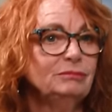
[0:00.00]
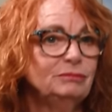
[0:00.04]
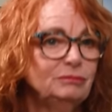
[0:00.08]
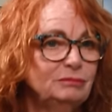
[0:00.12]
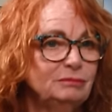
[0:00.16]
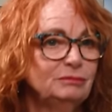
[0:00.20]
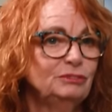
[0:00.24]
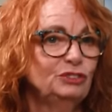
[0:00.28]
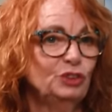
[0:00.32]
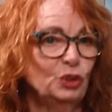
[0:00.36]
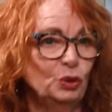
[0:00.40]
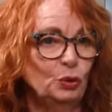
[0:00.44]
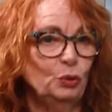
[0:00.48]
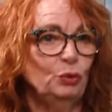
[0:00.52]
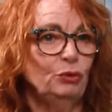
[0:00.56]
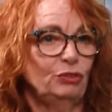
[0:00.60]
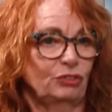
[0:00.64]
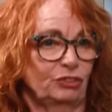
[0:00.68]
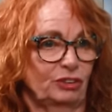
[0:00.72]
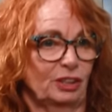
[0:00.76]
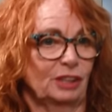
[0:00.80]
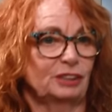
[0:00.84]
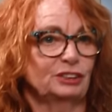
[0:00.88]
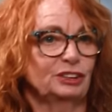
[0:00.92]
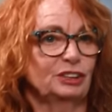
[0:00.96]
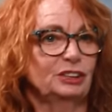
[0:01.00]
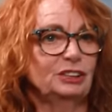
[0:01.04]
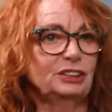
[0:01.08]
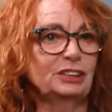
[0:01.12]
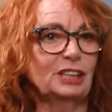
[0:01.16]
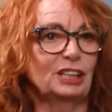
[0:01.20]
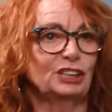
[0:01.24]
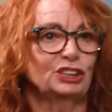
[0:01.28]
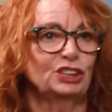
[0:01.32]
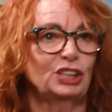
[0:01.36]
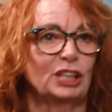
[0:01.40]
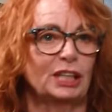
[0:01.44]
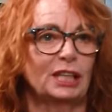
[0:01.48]
do such and
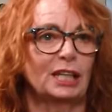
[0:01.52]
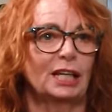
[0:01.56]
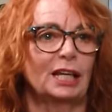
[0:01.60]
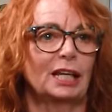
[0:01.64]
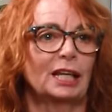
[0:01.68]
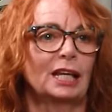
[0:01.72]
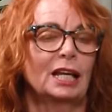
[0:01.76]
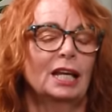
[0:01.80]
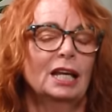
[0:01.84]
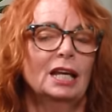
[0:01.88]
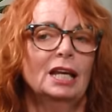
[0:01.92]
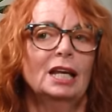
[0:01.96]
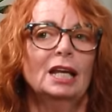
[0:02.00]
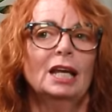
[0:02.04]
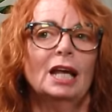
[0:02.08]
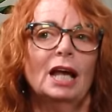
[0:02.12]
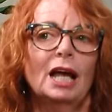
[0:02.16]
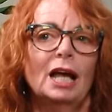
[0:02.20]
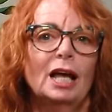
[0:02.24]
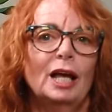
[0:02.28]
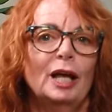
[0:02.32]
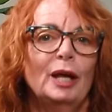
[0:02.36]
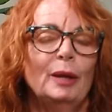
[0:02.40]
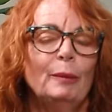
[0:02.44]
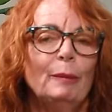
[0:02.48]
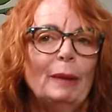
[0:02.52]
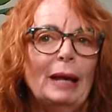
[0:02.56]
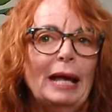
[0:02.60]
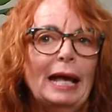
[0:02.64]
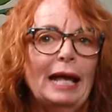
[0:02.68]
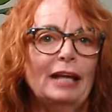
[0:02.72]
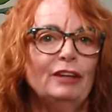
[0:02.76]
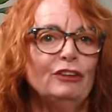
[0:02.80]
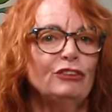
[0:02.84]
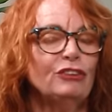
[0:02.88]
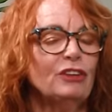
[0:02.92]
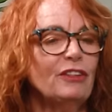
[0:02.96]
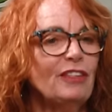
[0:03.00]
such a thing. Yeah.
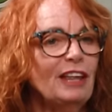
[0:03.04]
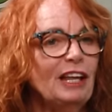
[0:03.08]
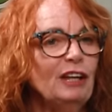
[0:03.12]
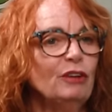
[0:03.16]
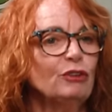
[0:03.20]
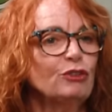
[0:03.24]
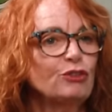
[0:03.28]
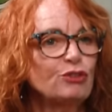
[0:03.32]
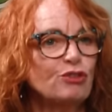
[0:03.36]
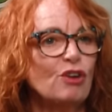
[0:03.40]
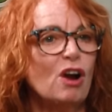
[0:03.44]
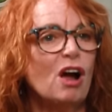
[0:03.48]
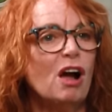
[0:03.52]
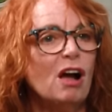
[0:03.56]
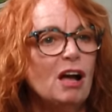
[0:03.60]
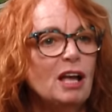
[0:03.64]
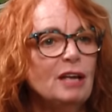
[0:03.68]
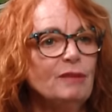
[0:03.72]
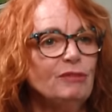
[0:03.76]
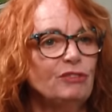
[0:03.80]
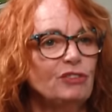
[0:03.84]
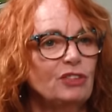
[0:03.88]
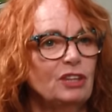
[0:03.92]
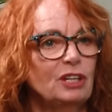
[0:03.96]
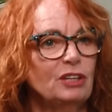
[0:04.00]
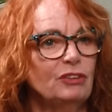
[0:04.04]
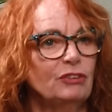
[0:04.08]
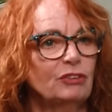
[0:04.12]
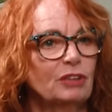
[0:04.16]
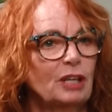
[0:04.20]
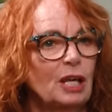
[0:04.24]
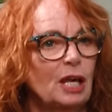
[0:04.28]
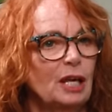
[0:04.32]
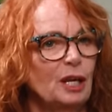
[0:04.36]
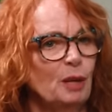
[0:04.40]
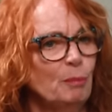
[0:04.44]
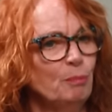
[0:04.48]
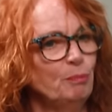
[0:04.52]
And so that drives this
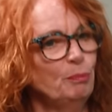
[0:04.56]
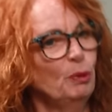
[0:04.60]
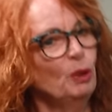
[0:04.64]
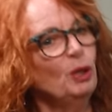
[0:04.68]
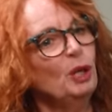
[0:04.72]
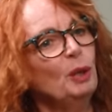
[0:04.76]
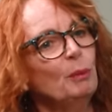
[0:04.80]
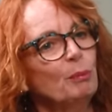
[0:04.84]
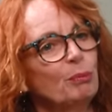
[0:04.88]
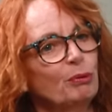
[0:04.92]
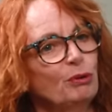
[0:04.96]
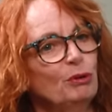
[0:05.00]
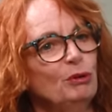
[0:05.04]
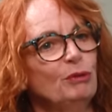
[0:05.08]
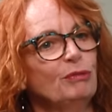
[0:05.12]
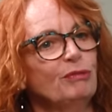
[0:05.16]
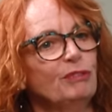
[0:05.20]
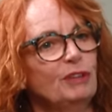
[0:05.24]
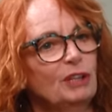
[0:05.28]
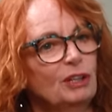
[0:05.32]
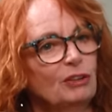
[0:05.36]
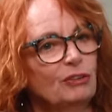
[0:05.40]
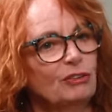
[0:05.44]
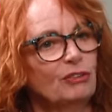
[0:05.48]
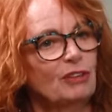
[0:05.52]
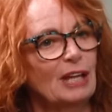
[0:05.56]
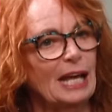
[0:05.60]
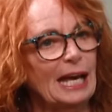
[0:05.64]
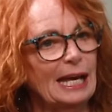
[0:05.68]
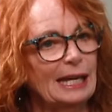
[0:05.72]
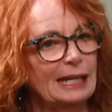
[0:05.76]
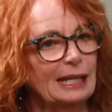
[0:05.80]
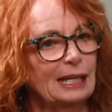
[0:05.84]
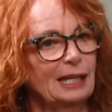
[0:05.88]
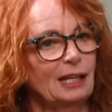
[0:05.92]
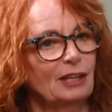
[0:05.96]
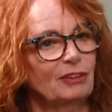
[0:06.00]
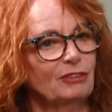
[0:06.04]
kind of bulletproofness that
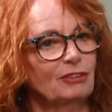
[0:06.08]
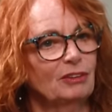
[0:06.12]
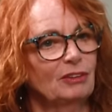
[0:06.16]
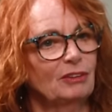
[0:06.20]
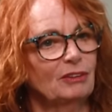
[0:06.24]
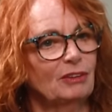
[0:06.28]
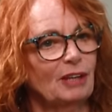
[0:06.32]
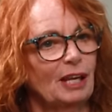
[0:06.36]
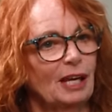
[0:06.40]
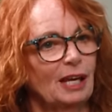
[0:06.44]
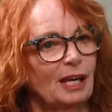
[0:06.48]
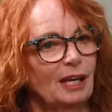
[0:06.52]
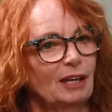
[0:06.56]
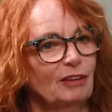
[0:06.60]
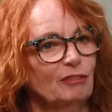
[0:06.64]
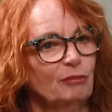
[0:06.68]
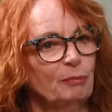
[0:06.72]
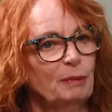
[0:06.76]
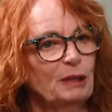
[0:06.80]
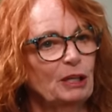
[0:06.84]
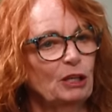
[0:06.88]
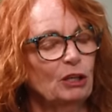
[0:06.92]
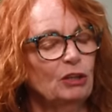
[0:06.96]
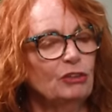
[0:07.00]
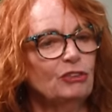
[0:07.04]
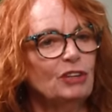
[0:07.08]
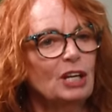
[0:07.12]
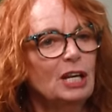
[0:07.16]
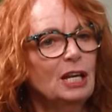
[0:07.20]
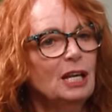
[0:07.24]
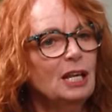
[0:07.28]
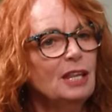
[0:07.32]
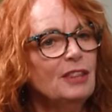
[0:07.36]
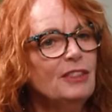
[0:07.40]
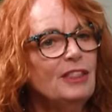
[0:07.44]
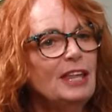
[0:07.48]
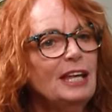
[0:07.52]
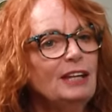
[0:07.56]
adolescents have because
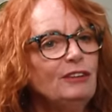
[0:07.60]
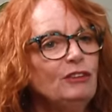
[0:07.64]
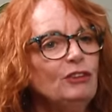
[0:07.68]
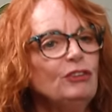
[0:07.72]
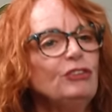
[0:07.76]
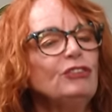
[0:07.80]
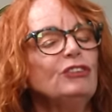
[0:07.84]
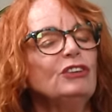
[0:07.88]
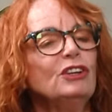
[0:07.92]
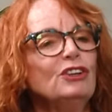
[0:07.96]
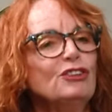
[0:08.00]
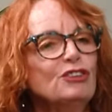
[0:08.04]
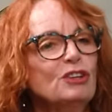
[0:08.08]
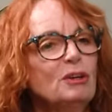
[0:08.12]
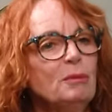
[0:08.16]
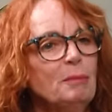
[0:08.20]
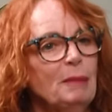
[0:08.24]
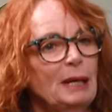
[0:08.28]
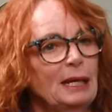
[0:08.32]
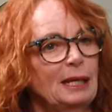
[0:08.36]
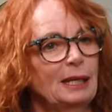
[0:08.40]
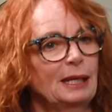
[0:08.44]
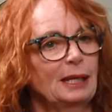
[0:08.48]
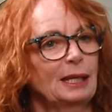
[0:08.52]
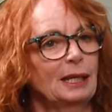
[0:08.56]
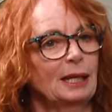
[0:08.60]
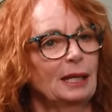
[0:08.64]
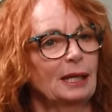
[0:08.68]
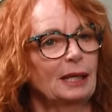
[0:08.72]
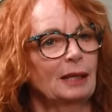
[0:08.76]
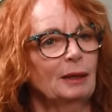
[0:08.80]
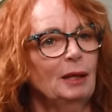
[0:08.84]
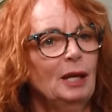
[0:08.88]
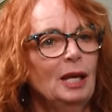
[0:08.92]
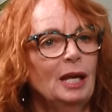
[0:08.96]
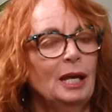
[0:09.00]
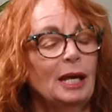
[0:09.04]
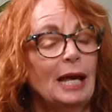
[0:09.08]
their decision
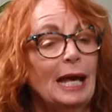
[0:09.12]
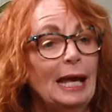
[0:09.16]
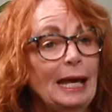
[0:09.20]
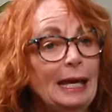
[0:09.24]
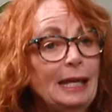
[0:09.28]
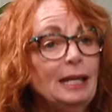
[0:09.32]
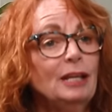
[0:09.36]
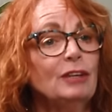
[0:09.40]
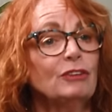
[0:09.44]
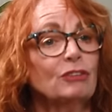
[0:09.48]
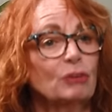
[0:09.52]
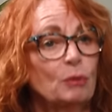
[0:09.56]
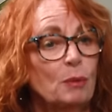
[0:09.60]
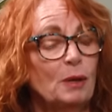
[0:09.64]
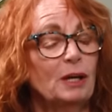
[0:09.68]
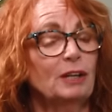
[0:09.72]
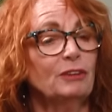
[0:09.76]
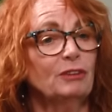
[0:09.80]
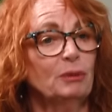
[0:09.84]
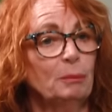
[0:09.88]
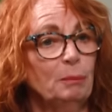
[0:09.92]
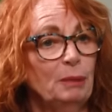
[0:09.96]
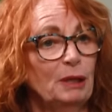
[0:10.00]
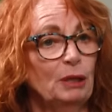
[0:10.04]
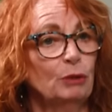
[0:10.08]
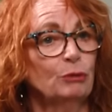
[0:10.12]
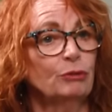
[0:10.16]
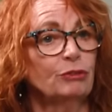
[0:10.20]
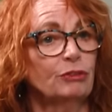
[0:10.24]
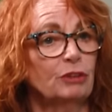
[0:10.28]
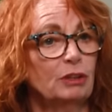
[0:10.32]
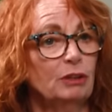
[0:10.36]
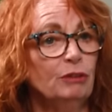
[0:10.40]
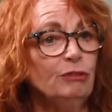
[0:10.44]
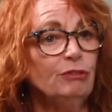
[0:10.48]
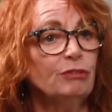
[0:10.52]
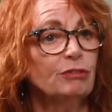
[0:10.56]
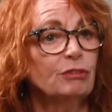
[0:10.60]
making, A, it's quite
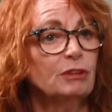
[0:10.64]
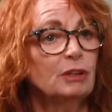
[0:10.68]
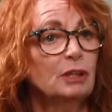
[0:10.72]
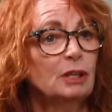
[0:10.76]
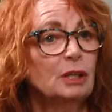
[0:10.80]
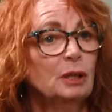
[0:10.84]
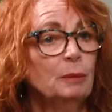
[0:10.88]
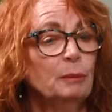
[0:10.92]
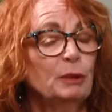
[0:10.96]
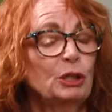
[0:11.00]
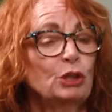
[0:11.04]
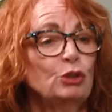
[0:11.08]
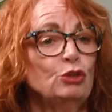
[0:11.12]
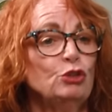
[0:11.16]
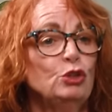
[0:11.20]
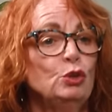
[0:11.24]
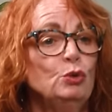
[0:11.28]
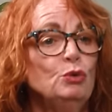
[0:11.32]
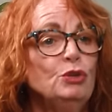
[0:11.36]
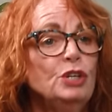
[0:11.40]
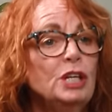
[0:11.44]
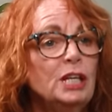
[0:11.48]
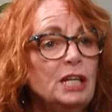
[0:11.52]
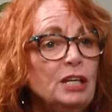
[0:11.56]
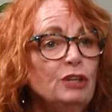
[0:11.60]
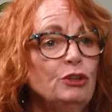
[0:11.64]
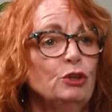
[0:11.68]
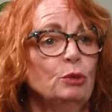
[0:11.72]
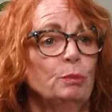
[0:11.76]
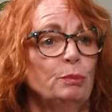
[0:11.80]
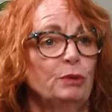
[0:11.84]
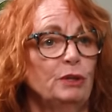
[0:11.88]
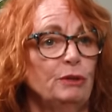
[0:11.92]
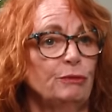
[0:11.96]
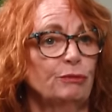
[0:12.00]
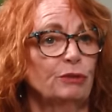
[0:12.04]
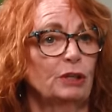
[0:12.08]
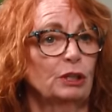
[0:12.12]
impulsive because you need your
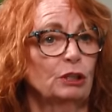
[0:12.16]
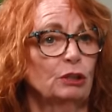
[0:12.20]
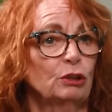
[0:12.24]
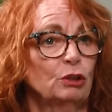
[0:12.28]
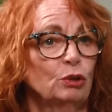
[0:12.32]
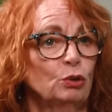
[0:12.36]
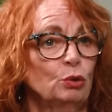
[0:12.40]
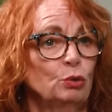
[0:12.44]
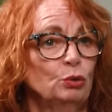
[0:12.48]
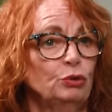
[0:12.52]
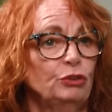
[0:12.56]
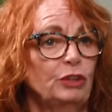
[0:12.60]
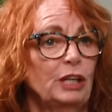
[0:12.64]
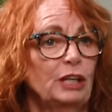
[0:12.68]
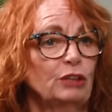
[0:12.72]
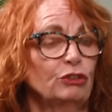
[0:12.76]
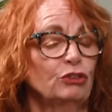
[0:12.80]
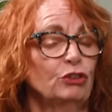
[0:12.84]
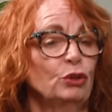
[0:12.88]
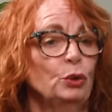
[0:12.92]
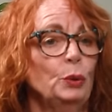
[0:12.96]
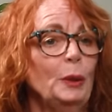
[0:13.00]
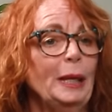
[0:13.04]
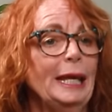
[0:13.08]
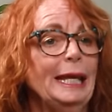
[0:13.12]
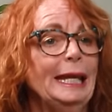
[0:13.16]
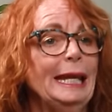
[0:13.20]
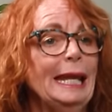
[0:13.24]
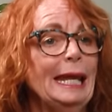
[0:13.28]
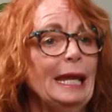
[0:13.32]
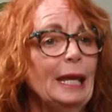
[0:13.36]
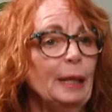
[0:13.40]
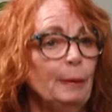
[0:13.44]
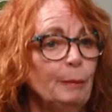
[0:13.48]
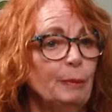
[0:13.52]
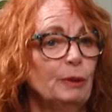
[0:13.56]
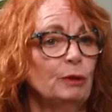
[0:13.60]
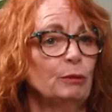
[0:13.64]
prefrontal cortex to
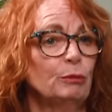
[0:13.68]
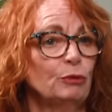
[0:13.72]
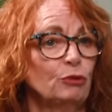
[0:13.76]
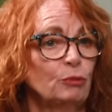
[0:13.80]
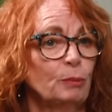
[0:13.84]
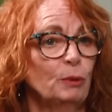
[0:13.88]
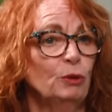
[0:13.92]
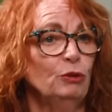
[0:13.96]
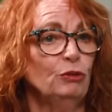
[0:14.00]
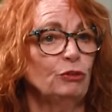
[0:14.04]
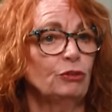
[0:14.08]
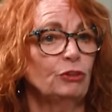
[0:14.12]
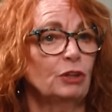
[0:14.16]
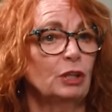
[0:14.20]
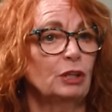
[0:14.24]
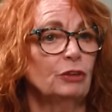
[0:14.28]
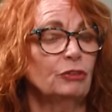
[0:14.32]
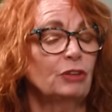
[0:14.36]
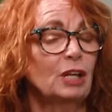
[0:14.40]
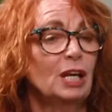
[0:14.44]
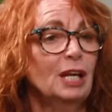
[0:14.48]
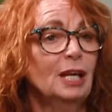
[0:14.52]
inhibit responses,